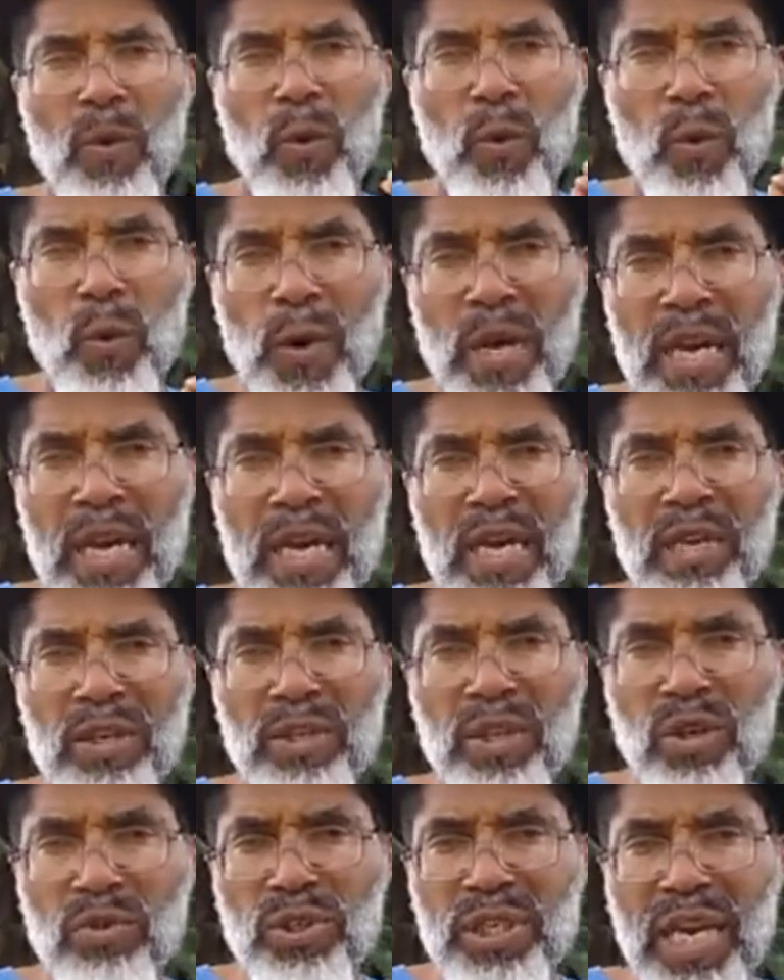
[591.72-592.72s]
we
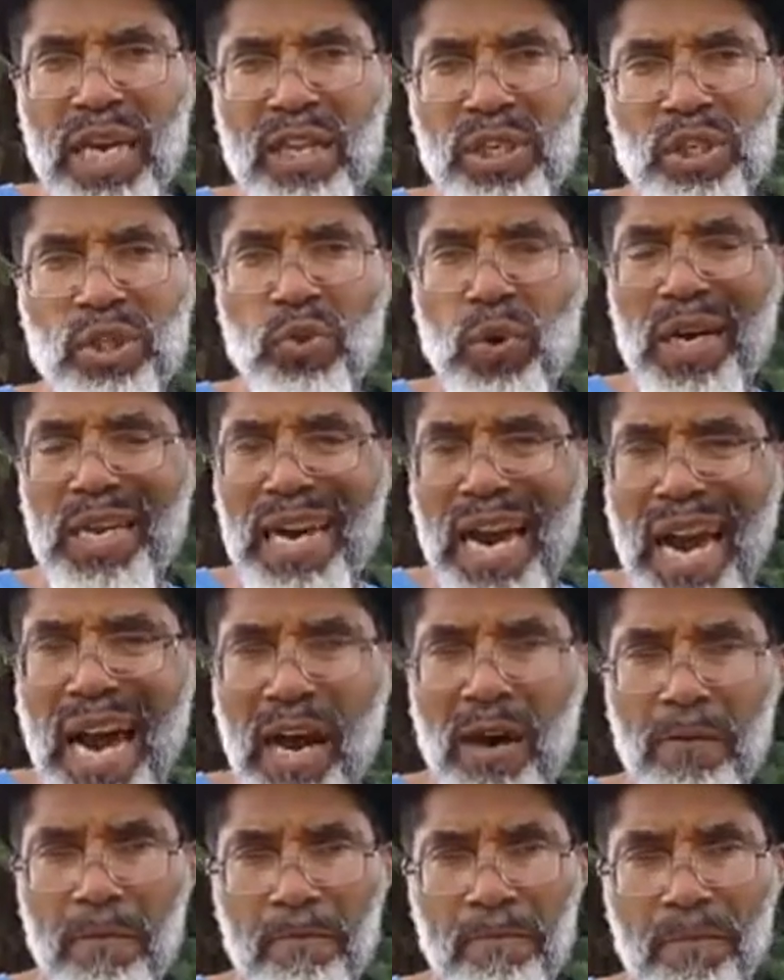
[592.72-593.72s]
don't take into
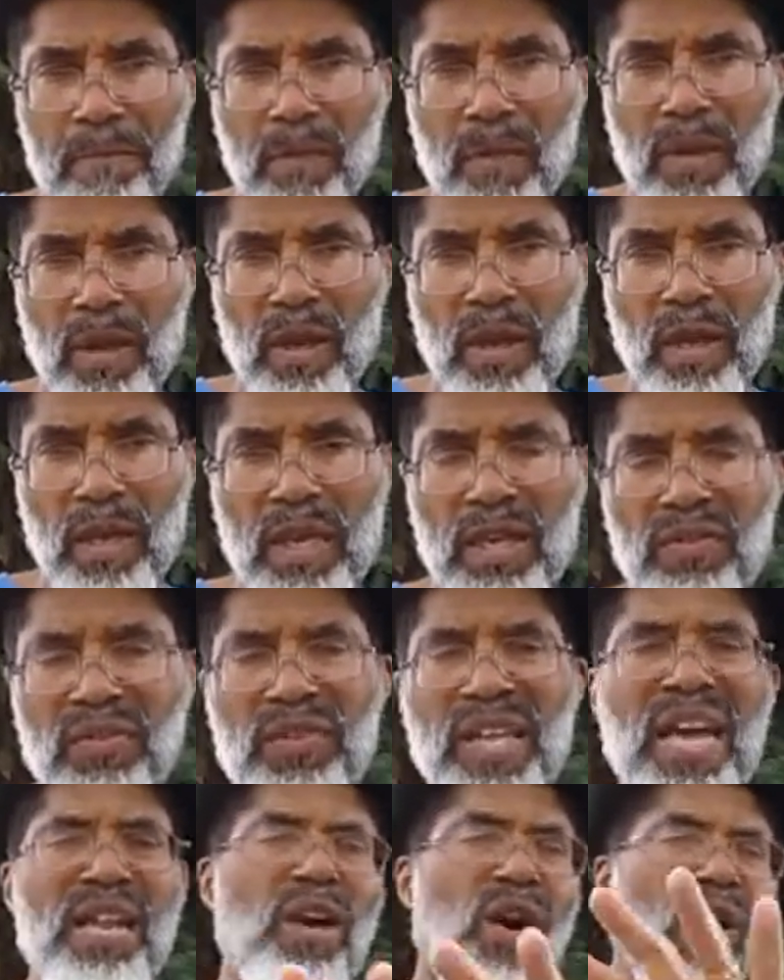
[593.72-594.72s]
account is
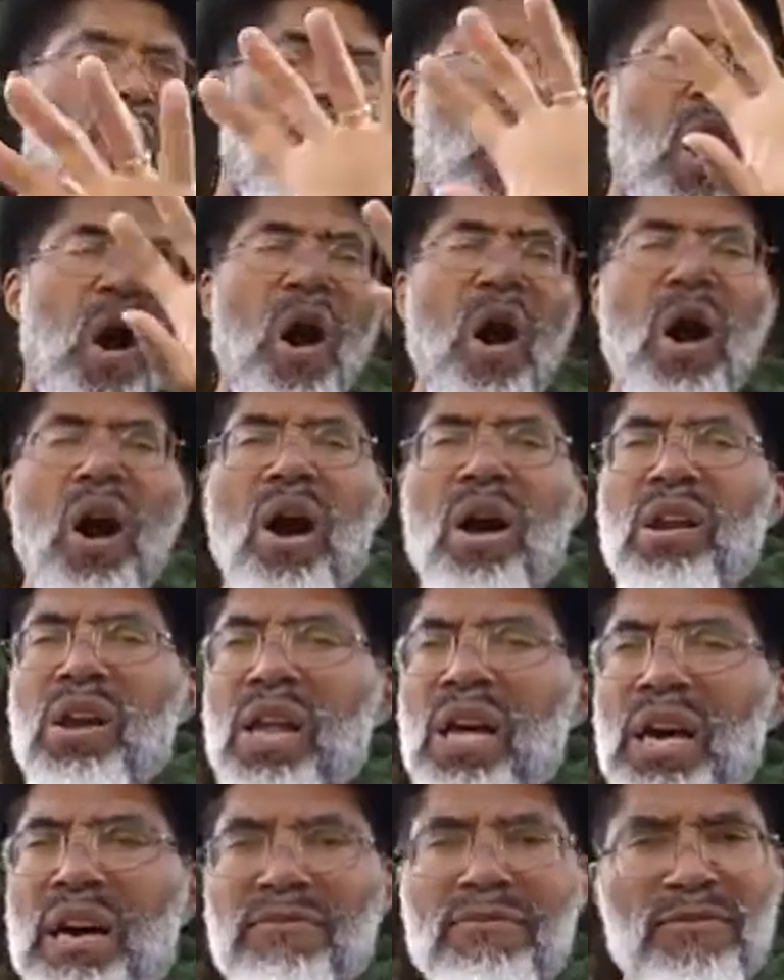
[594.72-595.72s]
that
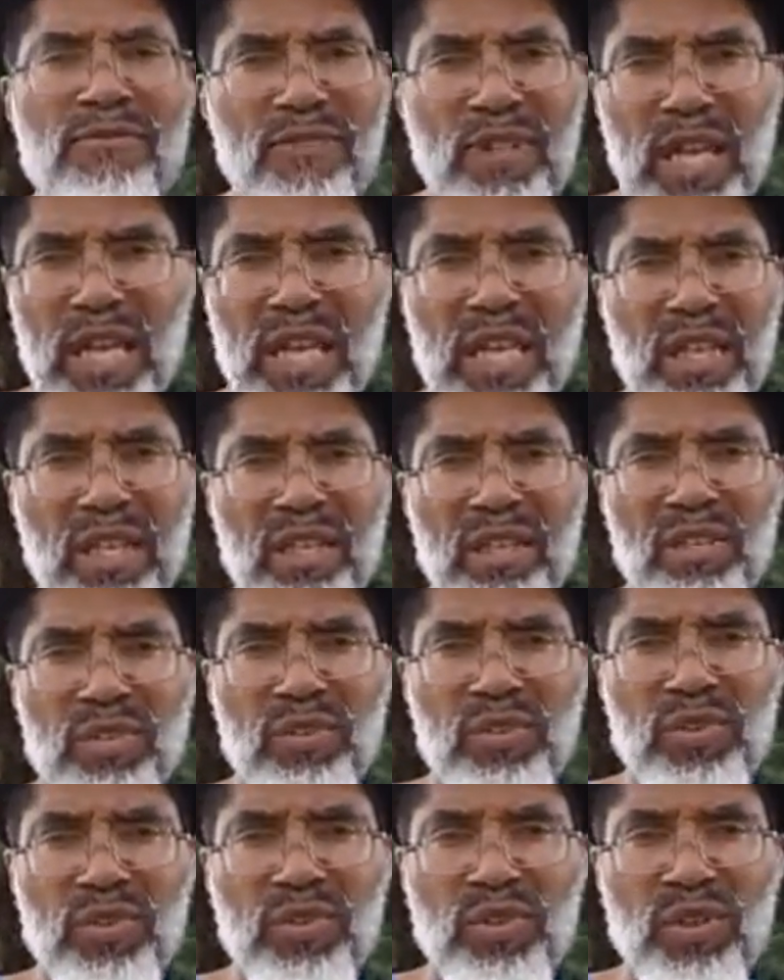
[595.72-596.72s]
all of
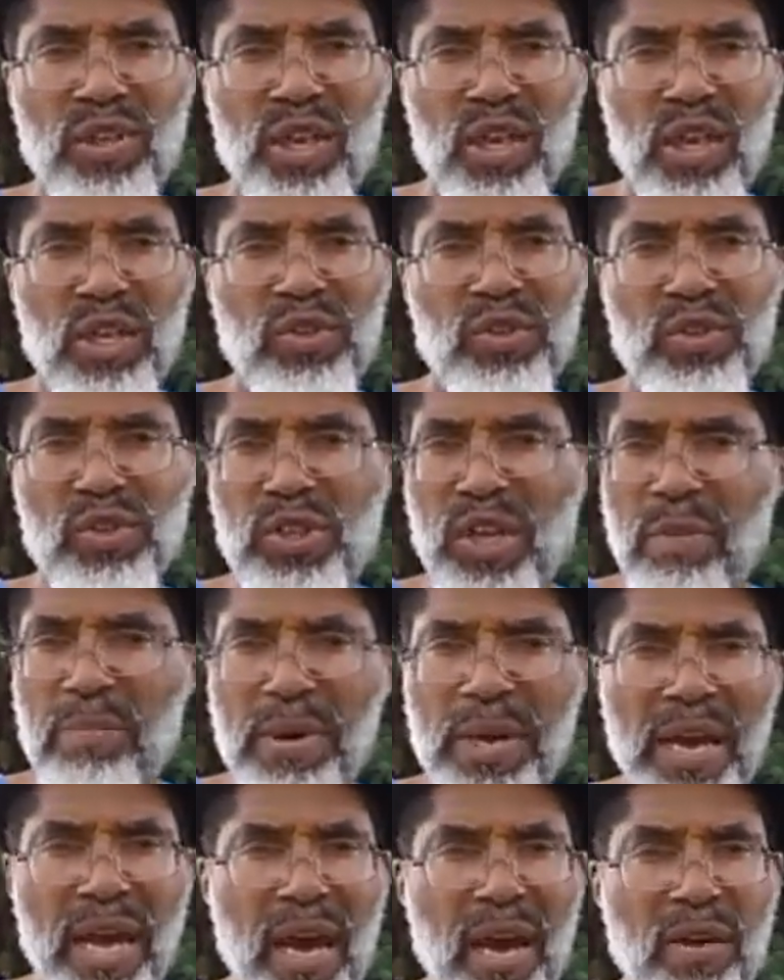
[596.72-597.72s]
these
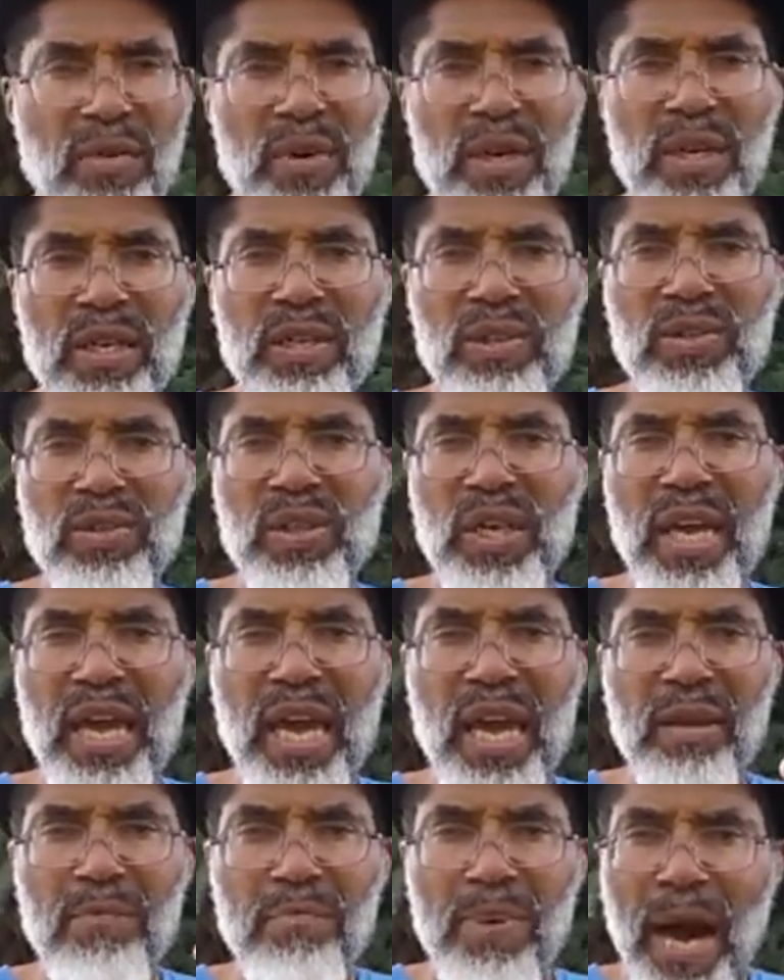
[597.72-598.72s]
seminaries
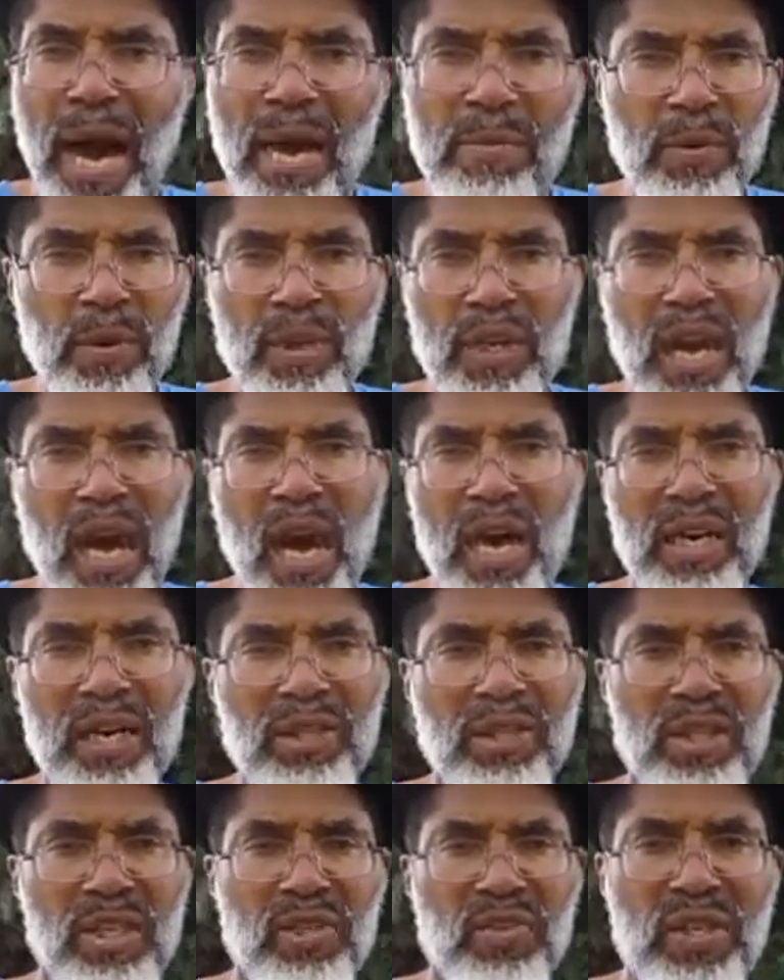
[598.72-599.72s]
and Bible
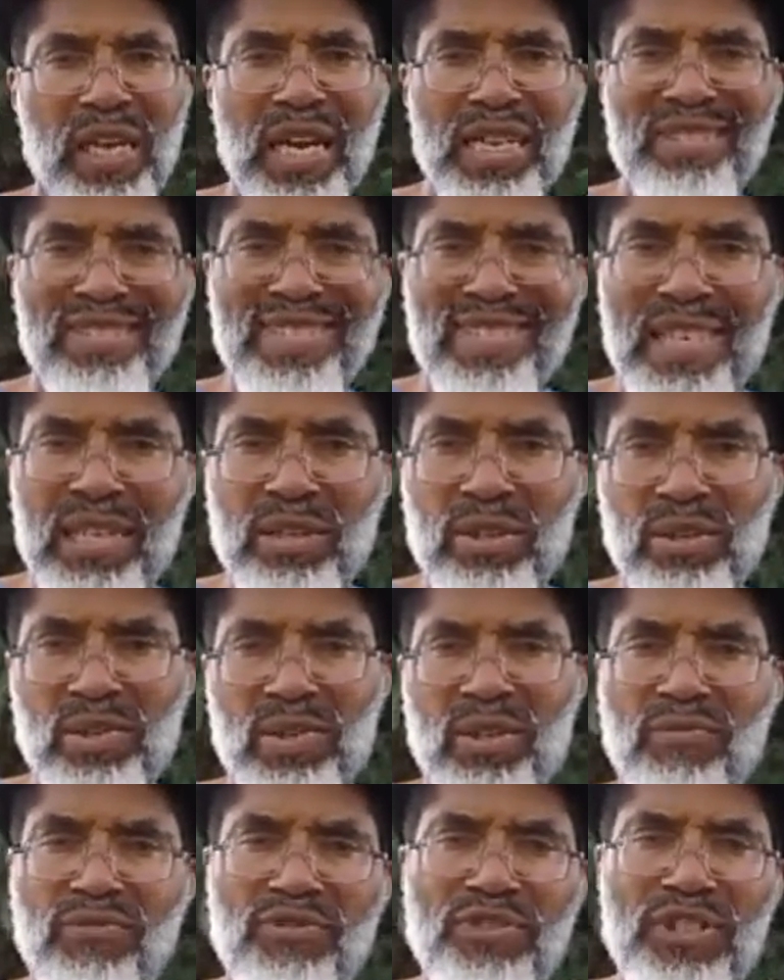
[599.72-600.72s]
colleges and
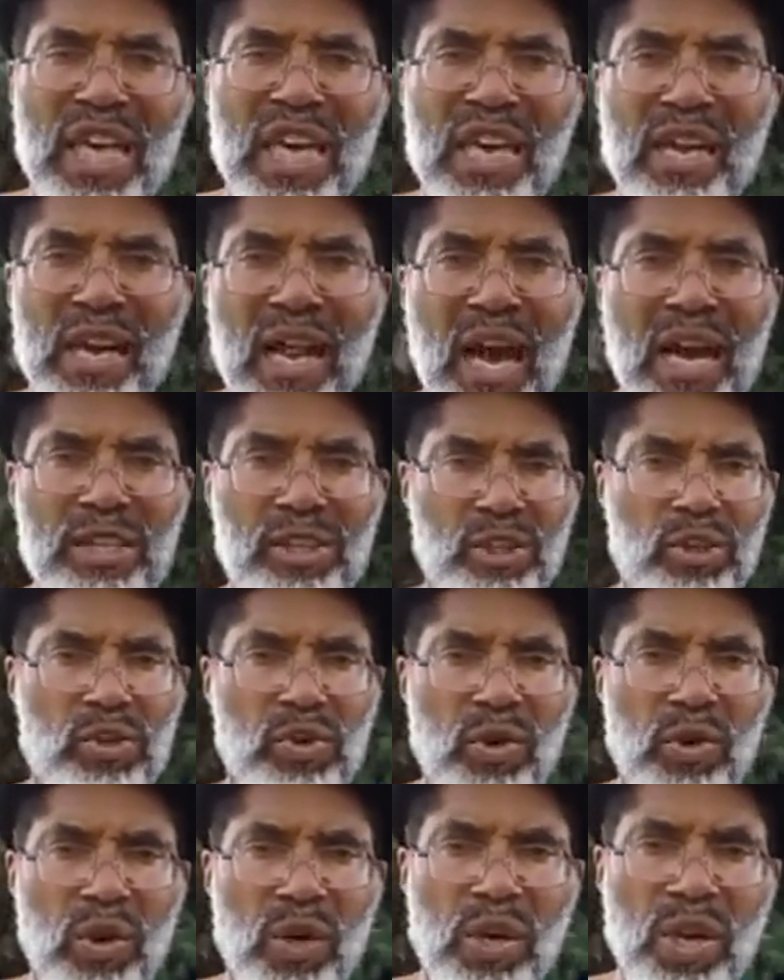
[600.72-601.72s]
centers of
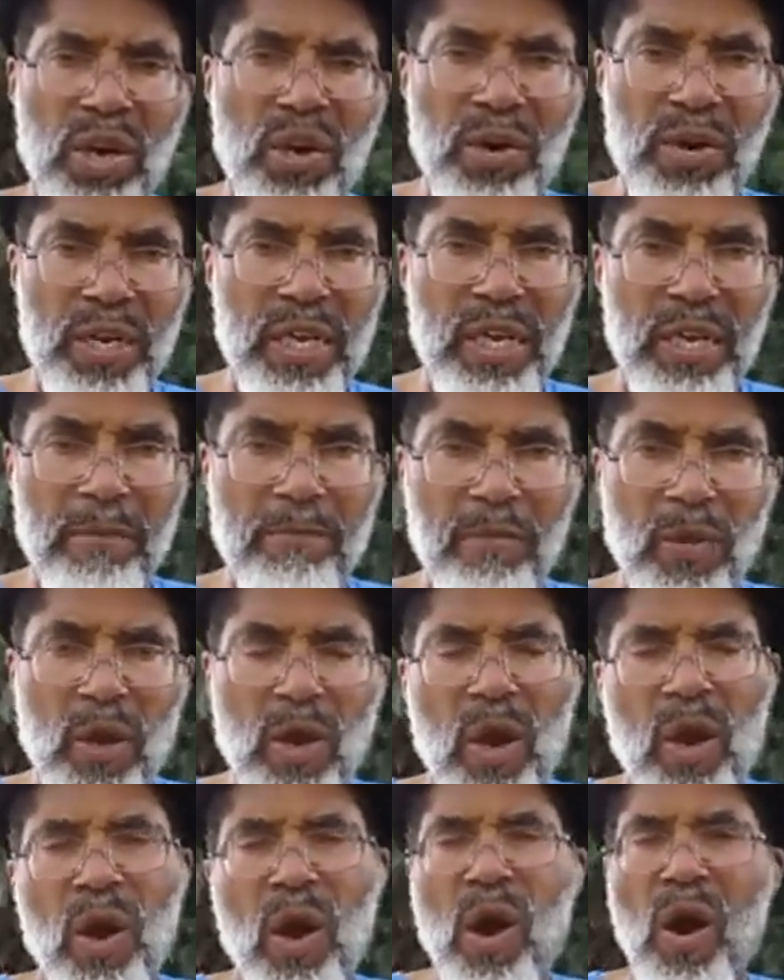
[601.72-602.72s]
theological learning
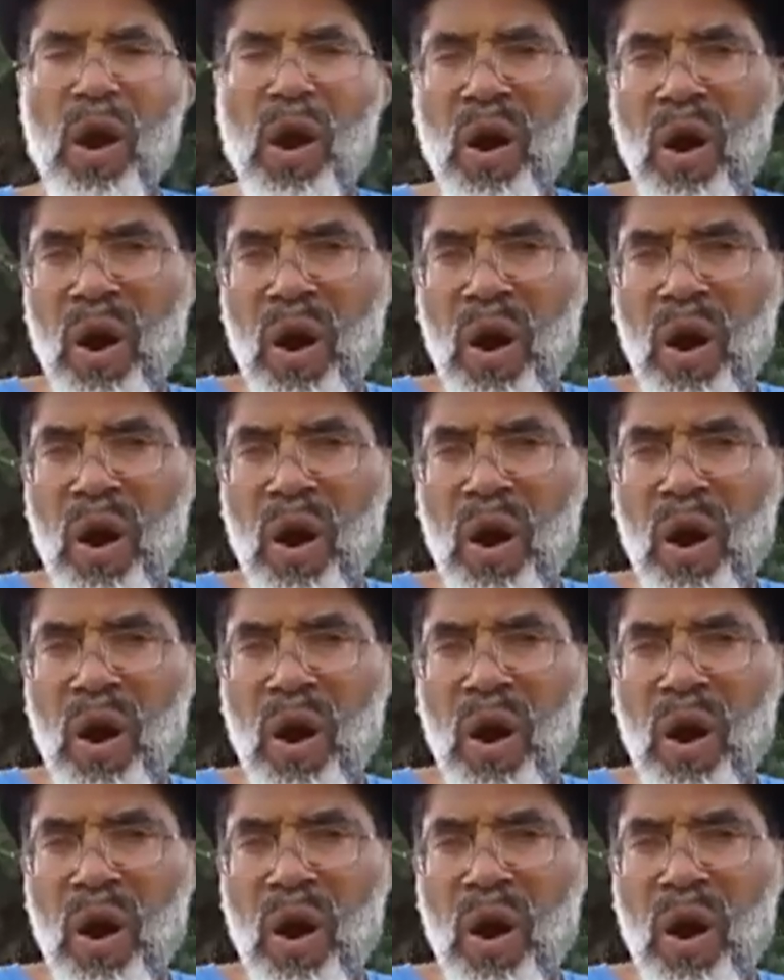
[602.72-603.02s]
are